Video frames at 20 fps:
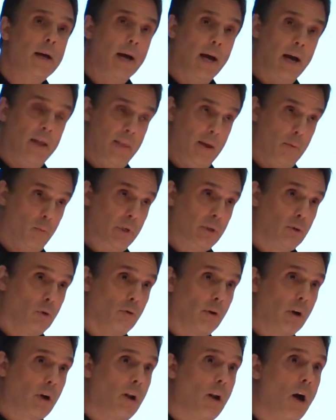and then we
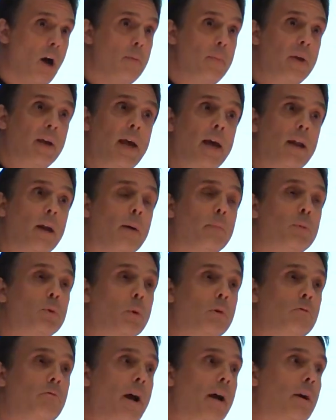saw a climb again up
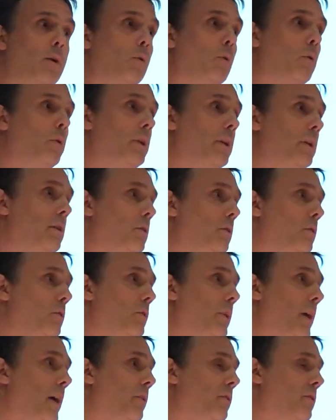to a record in
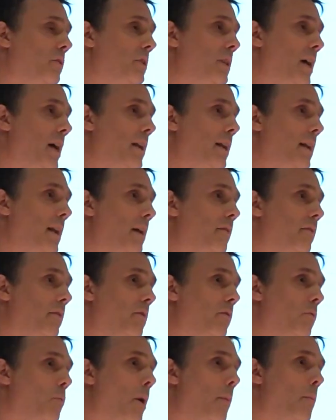
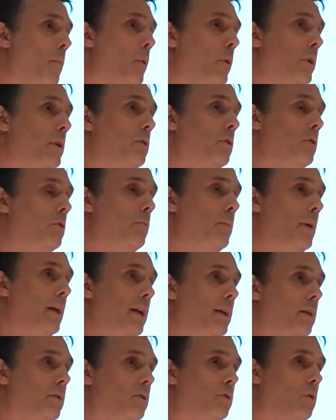2010-11 of 1.2
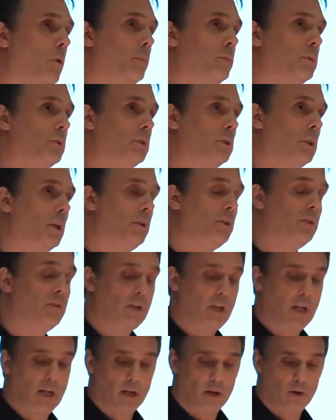million stops and searches
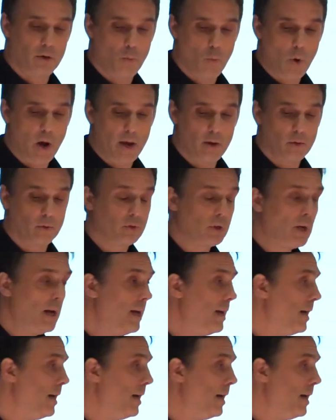in England and Wales.